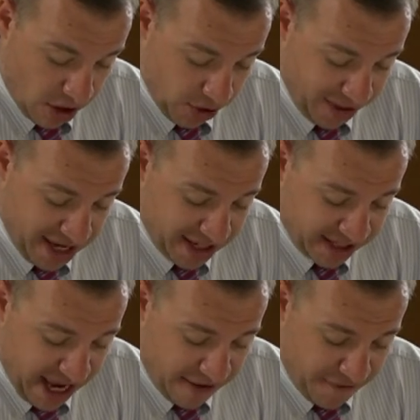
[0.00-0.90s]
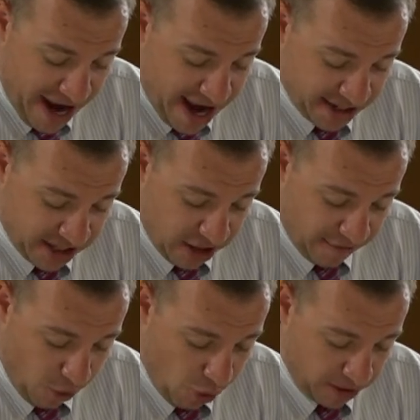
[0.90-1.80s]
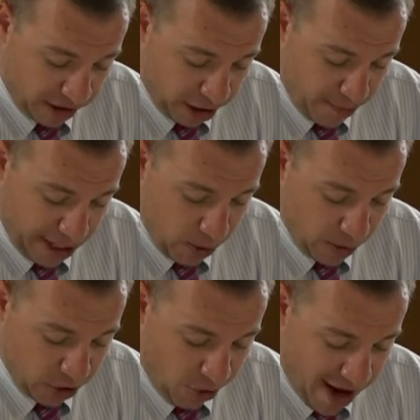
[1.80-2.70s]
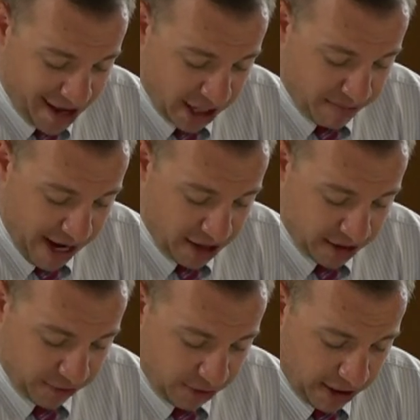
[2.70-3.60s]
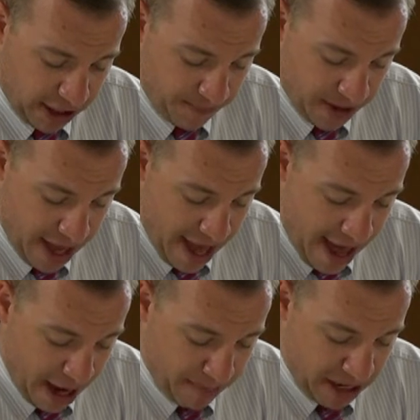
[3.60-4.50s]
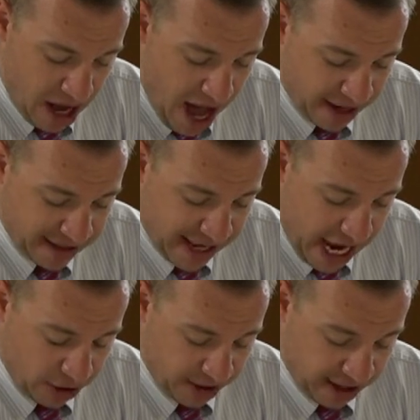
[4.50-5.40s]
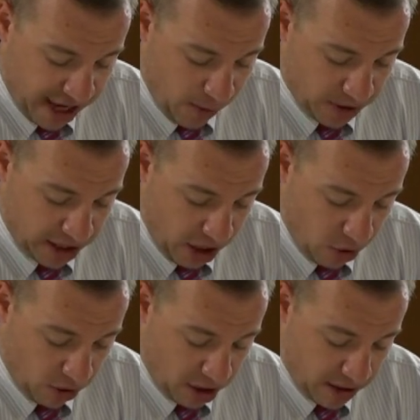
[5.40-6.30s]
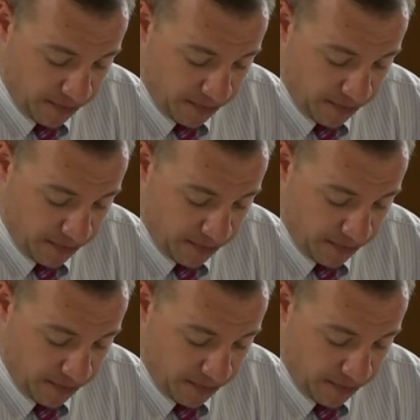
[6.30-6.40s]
So he says, Stand fast, therefore, in the liberty wherewith Christ hath made us free, and be not entangled again with the yoke